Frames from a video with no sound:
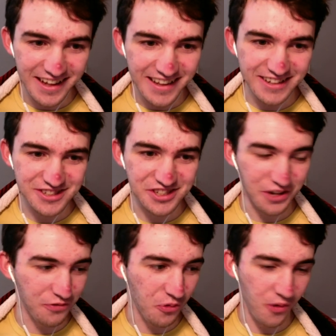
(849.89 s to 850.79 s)
They're
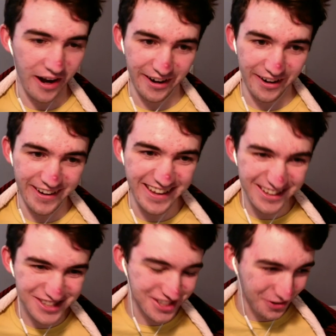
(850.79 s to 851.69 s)
self-aware.
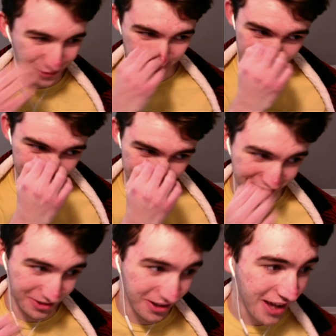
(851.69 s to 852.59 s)
They're self-aware what they're
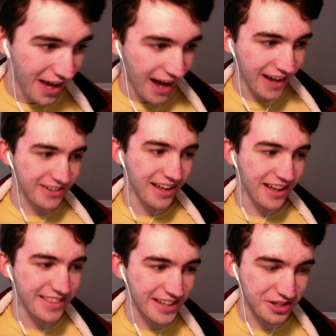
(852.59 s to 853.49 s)
doing. I'm
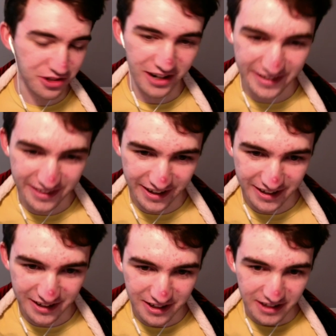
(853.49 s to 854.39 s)
glad they tried,
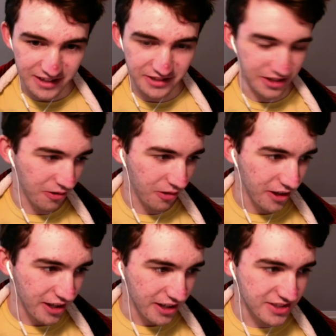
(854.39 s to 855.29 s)
like, you know...
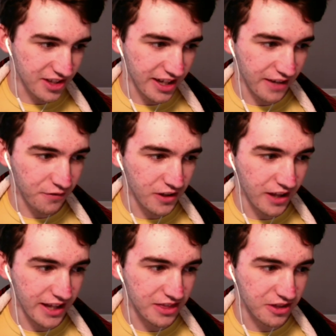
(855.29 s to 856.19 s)
Because, like, I feel
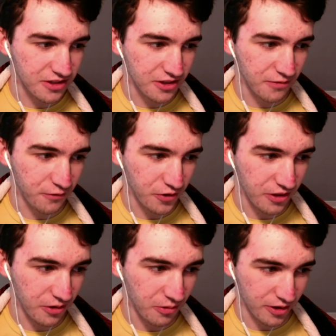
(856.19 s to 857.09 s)
like the further
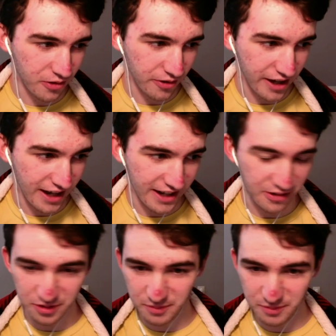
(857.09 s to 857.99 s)
they were going on, it
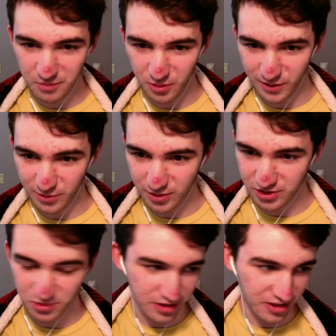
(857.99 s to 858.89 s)
would have been more
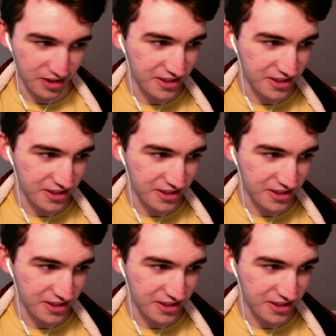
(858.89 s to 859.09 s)
cringeworthy.